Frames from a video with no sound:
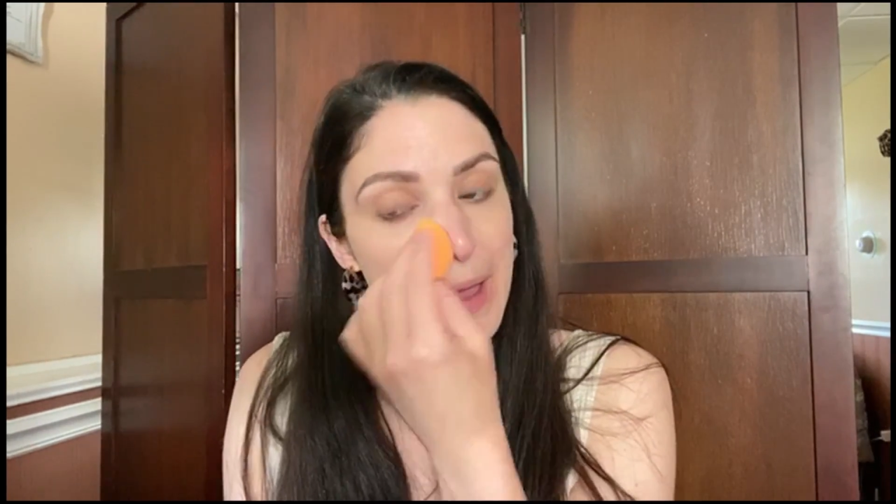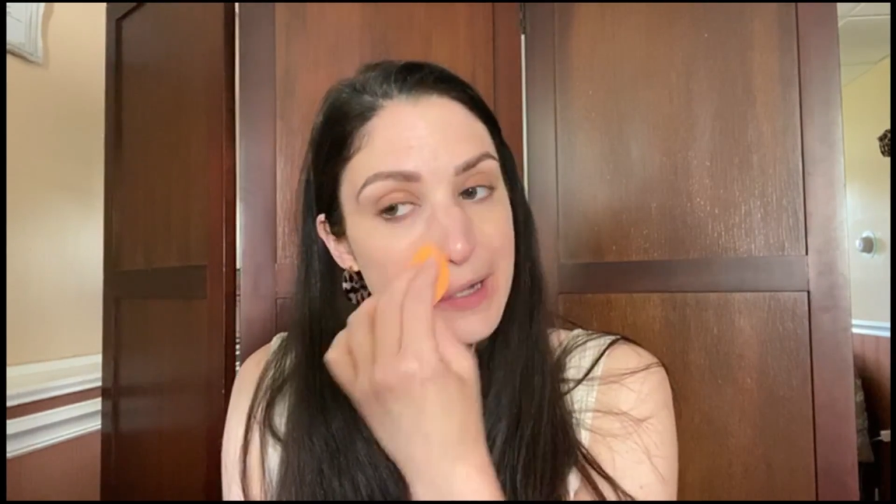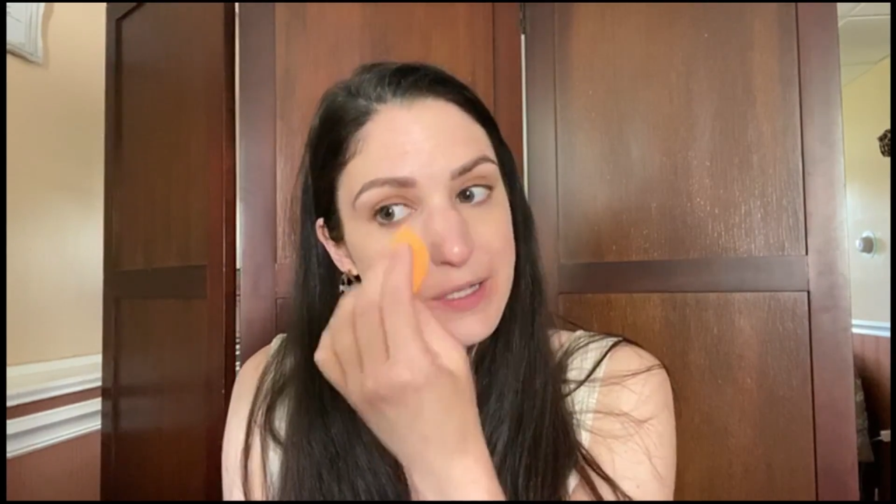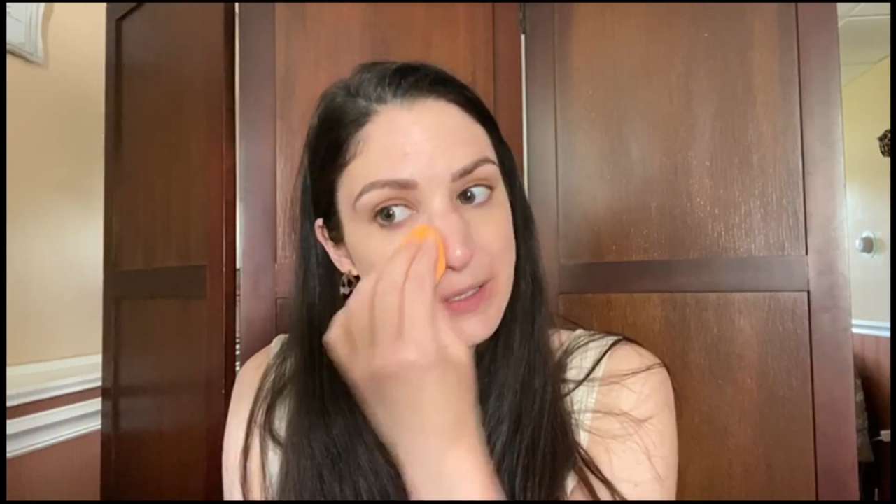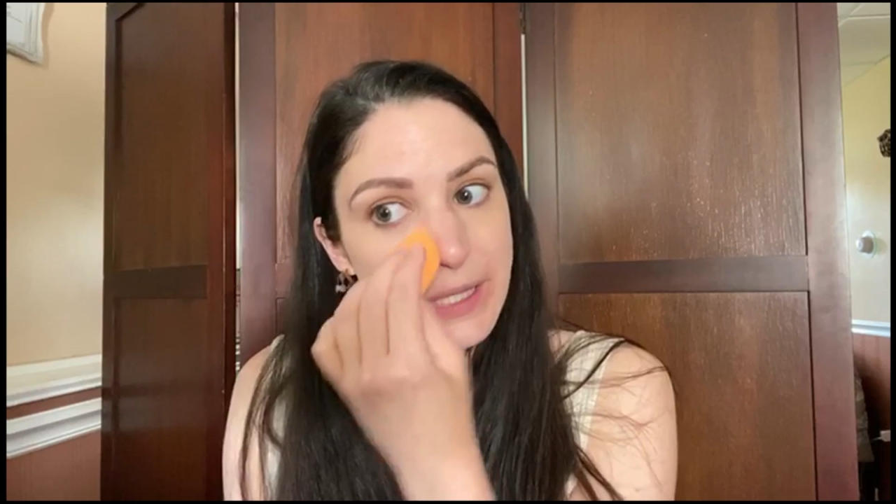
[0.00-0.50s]

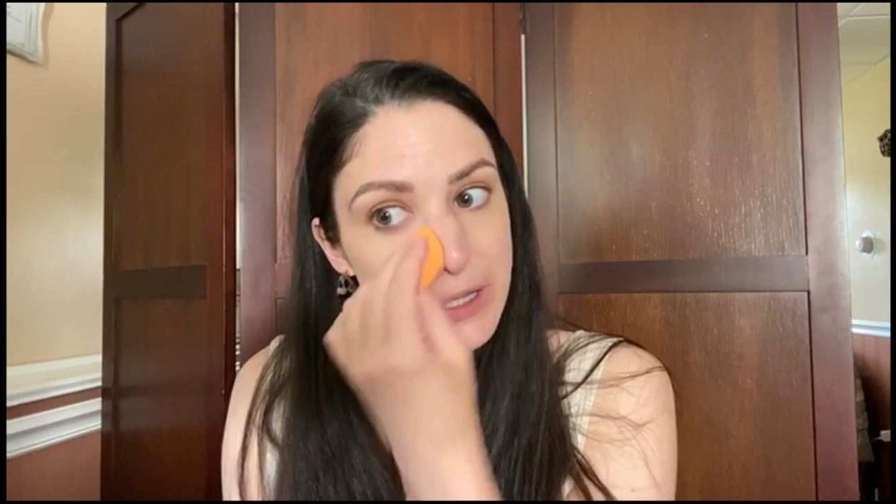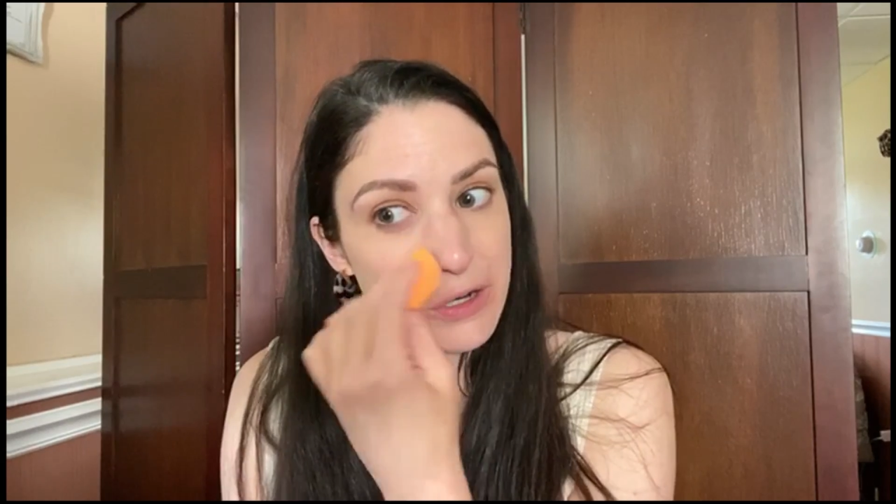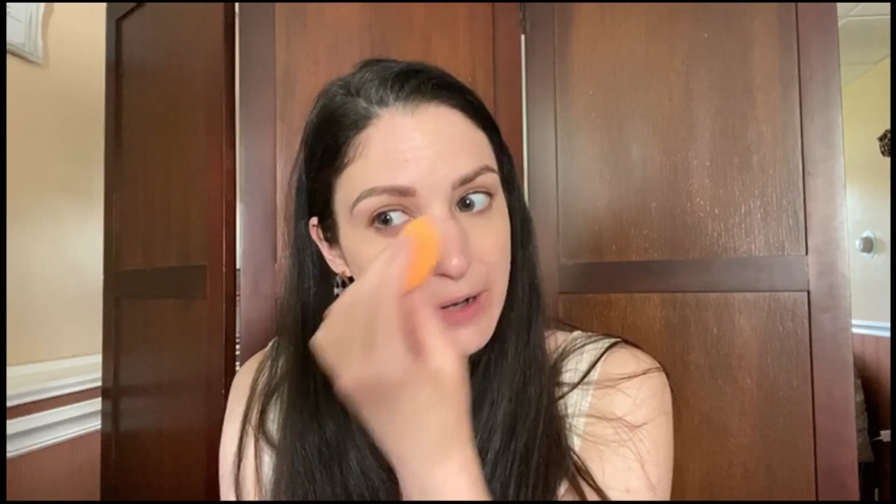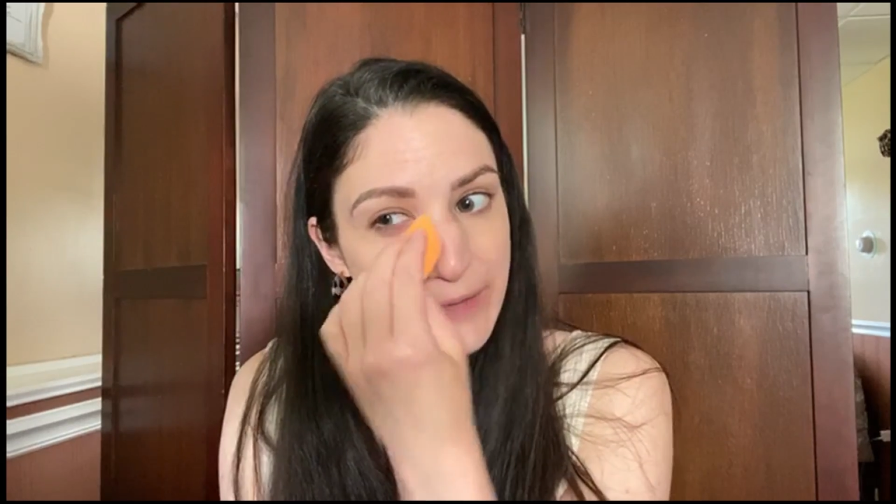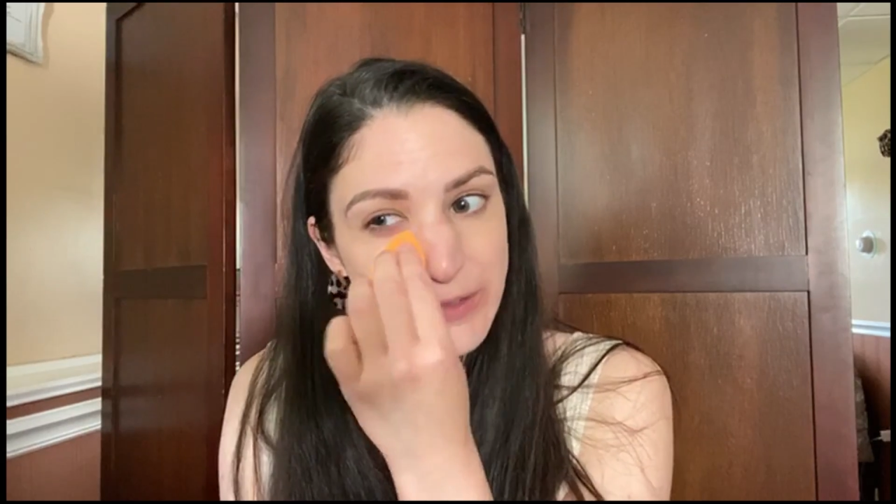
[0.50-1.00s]
it's just like you
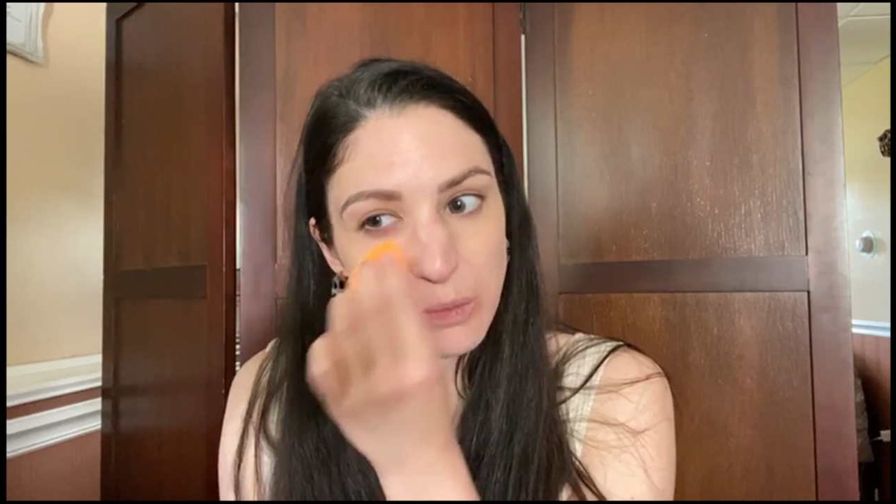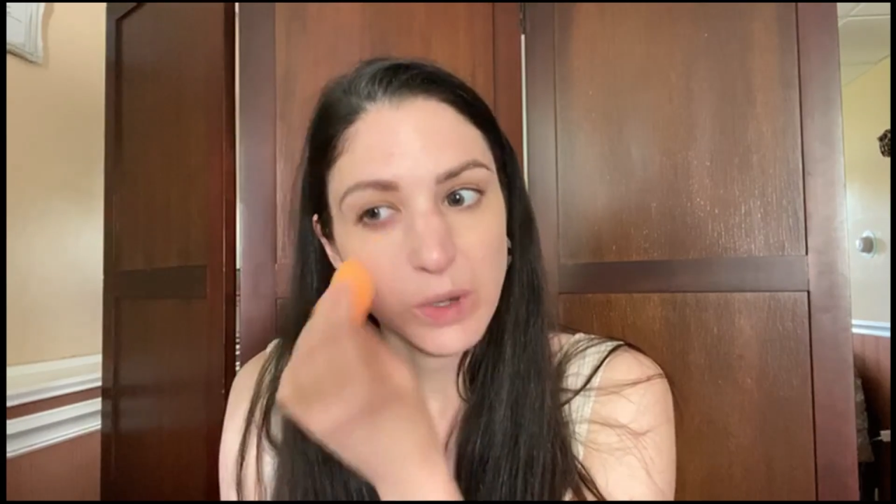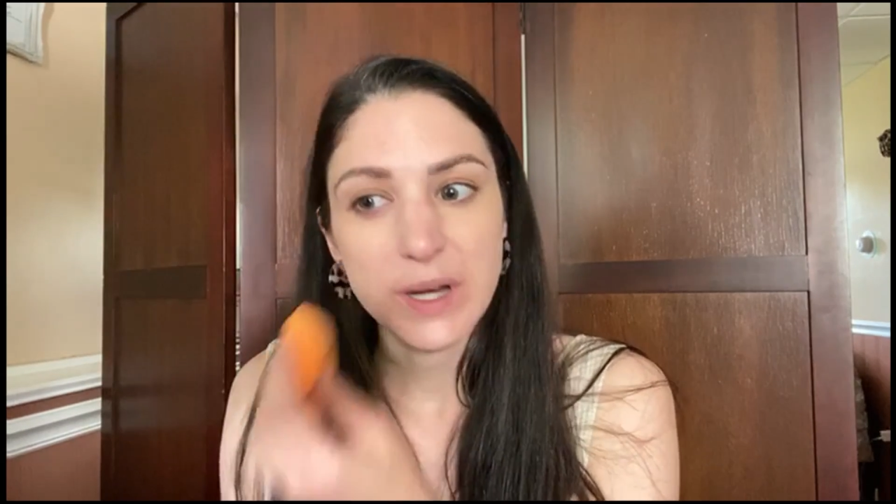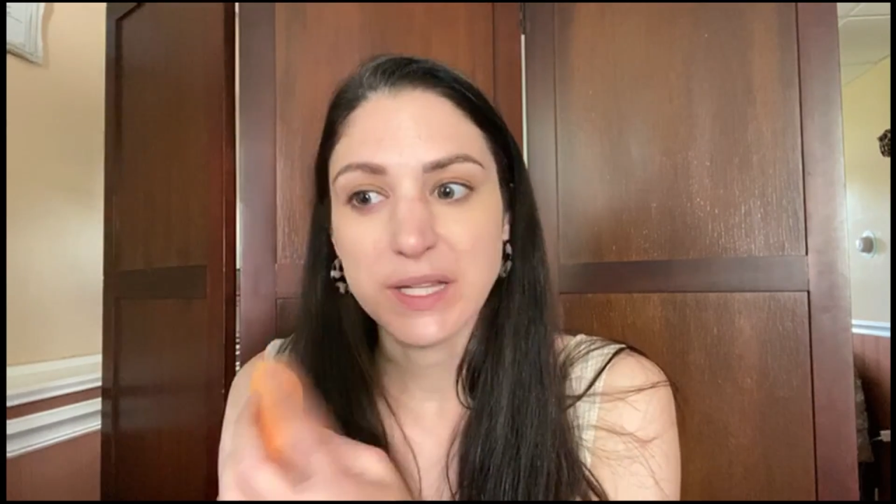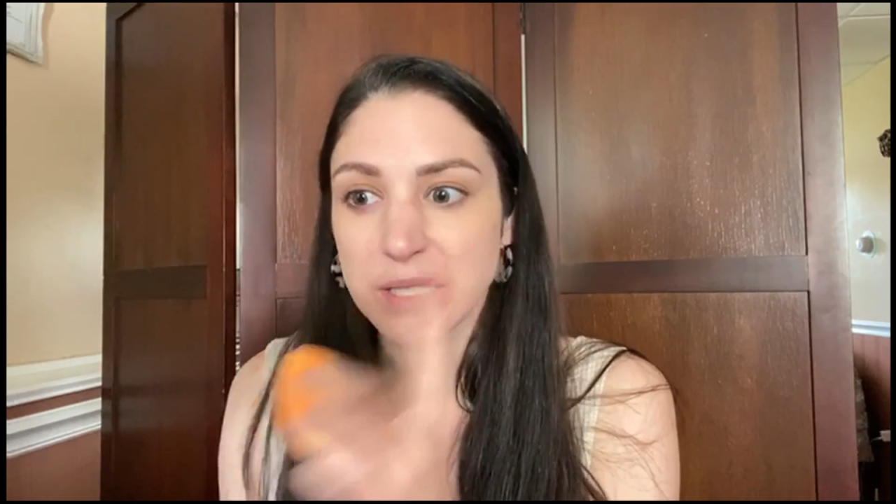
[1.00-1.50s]
don't have to
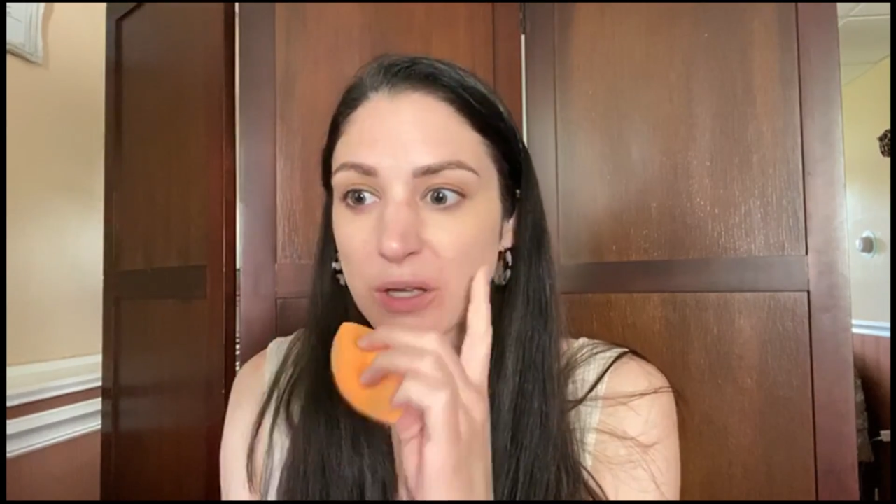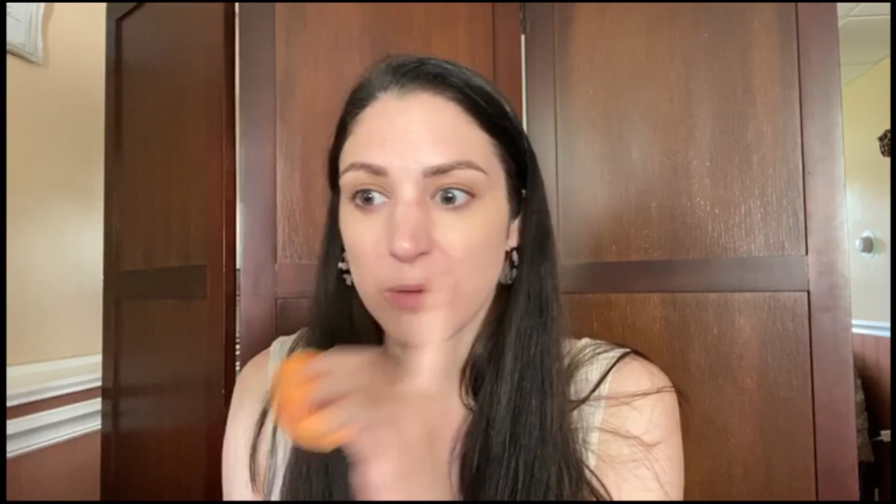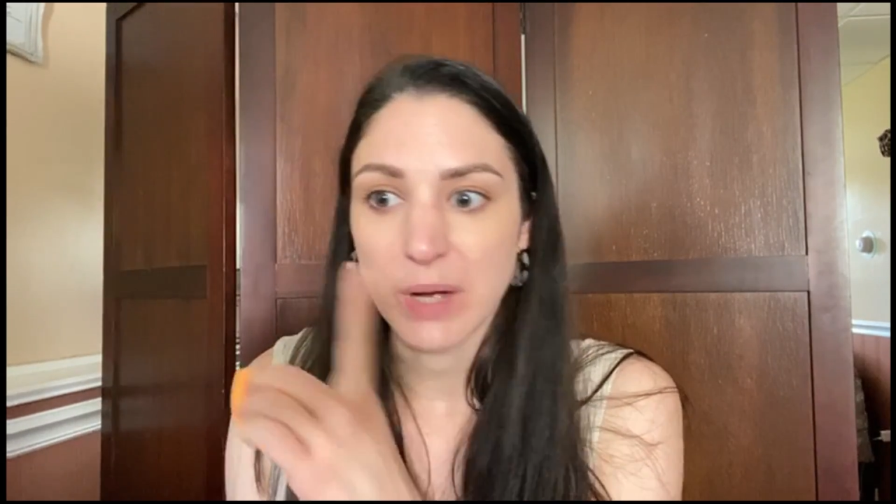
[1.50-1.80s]
worry so